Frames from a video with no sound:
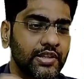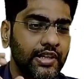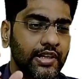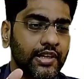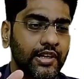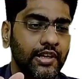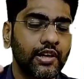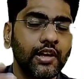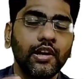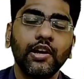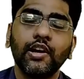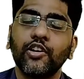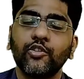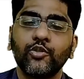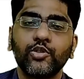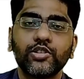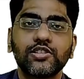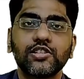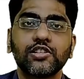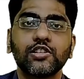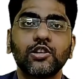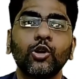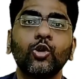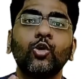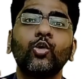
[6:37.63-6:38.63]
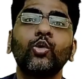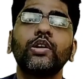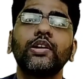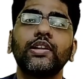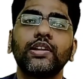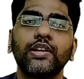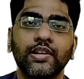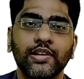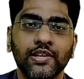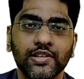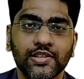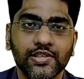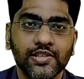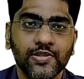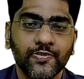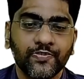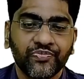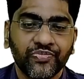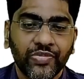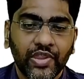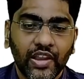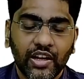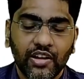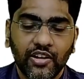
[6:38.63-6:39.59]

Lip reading: thing which is loneliness,